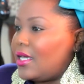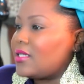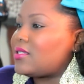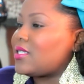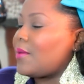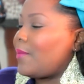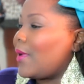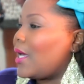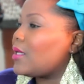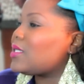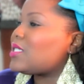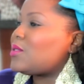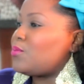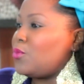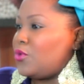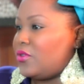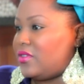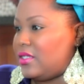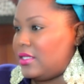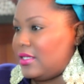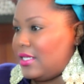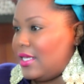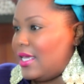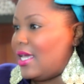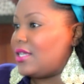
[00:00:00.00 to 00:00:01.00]
it's about
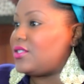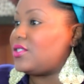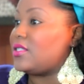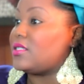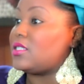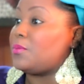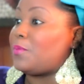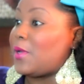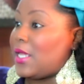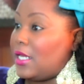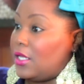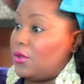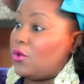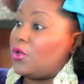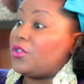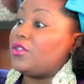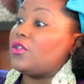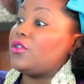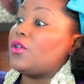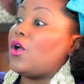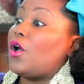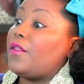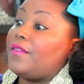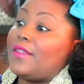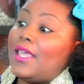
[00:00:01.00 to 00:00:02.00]
smoothing the edges depending
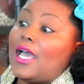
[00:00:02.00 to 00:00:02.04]
on